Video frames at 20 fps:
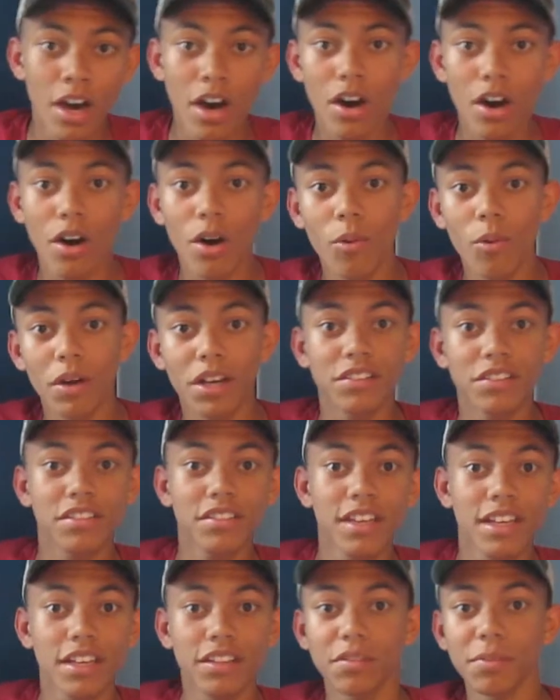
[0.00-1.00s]
Oh, when it
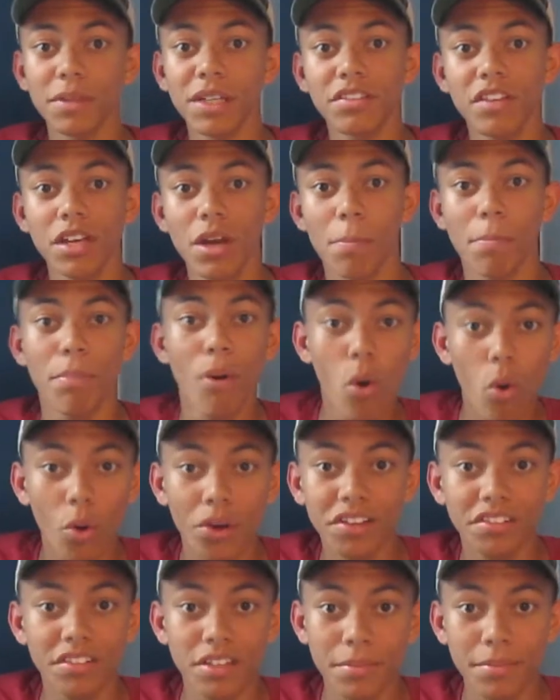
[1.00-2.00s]
stings me, it's gonna
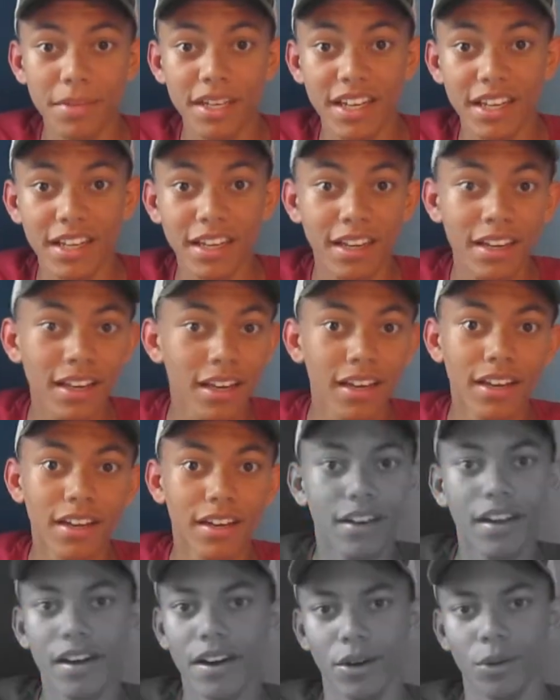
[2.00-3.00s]
poison me.
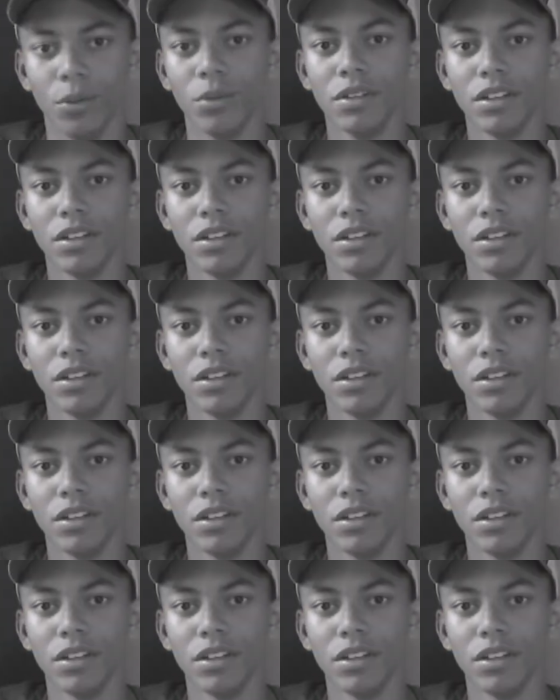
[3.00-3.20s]
No.